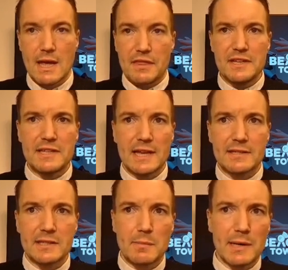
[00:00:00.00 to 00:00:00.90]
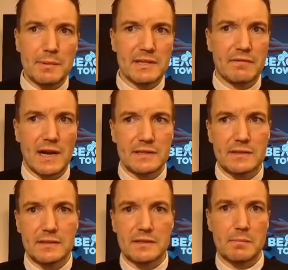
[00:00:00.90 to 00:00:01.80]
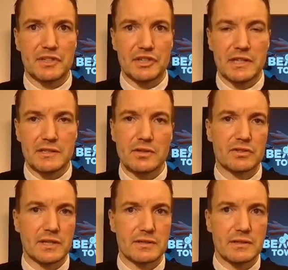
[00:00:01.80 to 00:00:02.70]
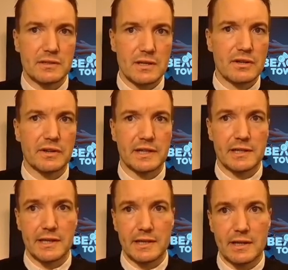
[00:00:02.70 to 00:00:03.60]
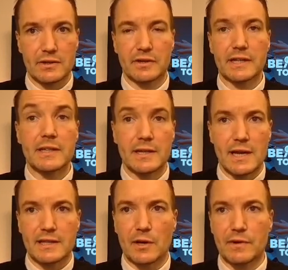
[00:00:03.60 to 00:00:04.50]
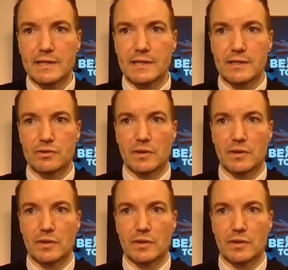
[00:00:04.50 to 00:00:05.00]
These assets might be devices, machines or sensors connected directly to